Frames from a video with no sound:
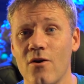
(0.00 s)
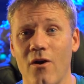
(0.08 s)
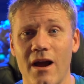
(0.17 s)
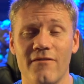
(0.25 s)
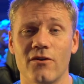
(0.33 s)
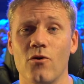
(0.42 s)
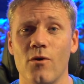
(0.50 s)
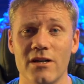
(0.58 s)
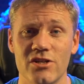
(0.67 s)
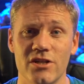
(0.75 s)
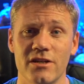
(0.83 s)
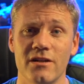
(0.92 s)
or have a
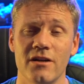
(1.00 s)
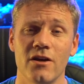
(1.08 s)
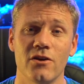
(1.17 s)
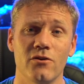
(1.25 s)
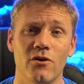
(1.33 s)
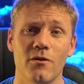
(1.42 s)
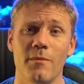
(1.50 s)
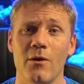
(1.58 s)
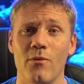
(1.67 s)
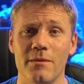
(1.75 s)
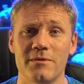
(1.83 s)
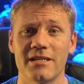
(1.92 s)
question, you can go to my
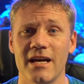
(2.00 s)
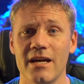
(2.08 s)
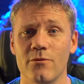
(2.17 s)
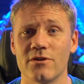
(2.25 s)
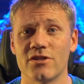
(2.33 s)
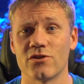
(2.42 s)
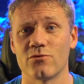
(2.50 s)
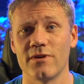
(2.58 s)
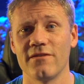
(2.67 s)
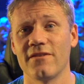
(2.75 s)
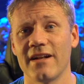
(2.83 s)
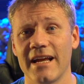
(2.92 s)
website, which is
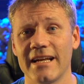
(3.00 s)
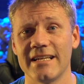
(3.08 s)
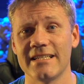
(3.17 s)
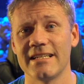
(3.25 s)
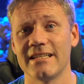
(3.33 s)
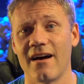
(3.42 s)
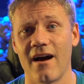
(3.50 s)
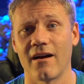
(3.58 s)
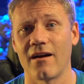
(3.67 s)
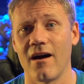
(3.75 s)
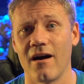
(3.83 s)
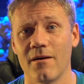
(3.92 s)

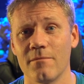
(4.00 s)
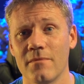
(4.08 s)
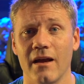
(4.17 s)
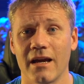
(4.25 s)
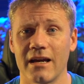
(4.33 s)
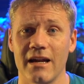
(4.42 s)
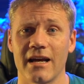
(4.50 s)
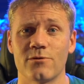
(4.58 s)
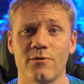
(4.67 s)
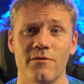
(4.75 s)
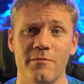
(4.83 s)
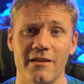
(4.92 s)
reefingainteasy.com, and connect
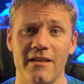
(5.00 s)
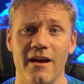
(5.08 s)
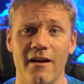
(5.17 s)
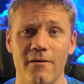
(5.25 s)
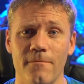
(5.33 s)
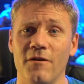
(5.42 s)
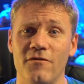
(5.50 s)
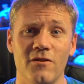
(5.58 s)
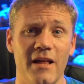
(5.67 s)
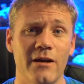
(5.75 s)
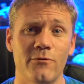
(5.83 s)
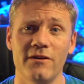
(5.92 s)
with me there. If you
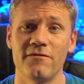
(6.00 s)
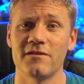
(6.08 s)
like reefing